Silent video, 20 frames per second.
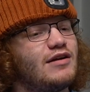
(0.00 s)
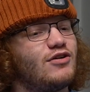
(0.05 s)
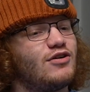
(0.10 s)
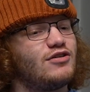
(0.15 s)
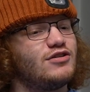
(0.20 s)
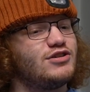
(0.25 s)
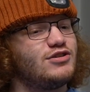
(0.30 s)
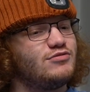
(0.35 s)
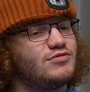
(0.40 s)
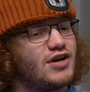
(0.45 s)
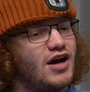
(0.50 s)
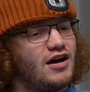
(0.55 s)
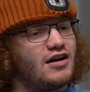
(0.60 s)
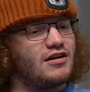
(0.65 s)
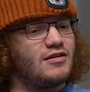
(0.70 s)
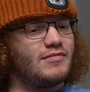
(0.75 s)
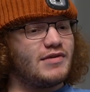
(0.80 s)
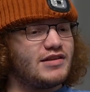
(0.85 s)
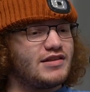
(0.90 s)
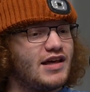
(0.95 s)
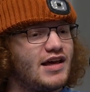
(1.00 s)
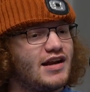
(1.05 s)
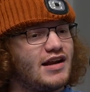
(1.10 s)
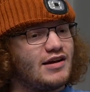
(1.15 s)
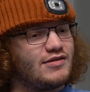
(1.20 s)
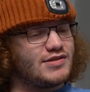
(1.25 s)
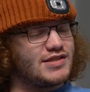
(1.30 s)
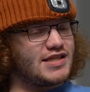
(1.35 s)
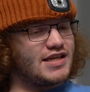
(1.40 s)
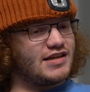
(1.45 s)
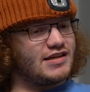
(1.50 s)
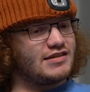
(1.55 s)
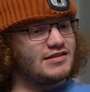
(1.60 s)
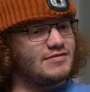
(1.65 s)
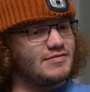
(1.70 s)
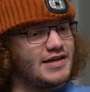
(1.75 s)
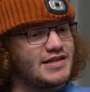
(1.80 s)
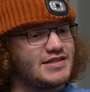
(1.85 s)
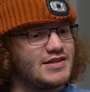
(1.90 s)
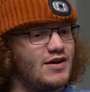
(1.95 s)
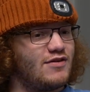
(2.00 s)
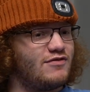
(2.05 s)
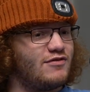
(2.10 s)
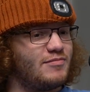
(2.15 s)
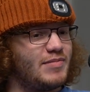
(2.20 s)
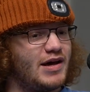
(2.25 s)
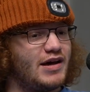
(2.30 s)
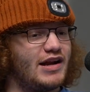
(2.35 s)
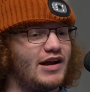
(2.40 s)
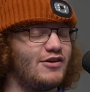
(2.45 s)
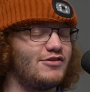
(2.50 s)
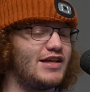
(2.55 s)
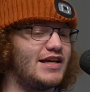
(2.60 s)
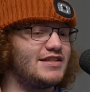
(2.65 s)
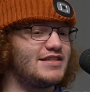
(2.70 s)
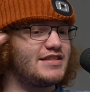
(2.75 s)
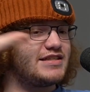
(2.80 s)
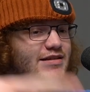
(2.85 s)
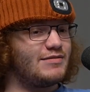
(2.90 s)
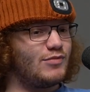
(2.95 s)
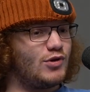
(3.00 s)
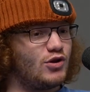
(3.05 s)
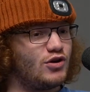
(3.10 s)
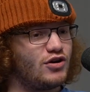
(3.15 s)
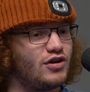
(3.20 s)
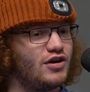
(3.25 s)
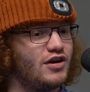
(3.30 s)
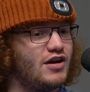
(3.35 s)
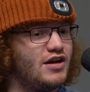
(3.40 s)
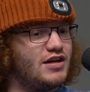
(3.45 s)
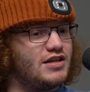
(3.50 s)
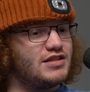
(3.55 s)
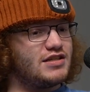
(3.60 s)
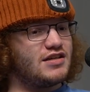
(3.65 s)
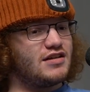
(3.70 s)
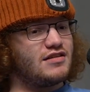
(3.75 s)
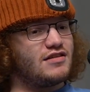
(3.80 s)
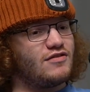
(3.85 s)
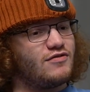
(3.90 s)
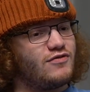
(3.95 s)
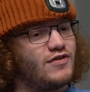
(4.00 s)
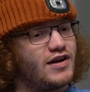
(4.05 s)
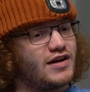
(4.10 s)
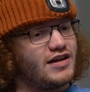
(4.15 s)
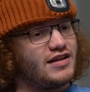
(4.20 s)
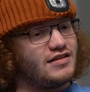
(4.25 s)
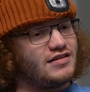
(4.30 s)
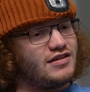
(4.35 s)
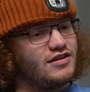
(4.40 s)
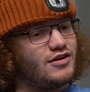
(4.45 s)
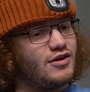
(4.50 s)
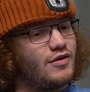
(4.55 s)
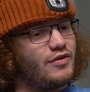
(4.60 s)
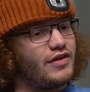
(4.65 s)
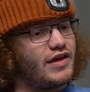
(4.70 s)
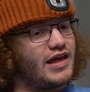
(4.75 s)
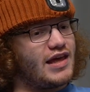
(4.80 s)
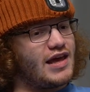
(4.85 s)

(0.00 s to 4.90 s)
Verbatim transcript: I heard you talking about that, I was thinking to myself about how that's similar to the fucking, you know, the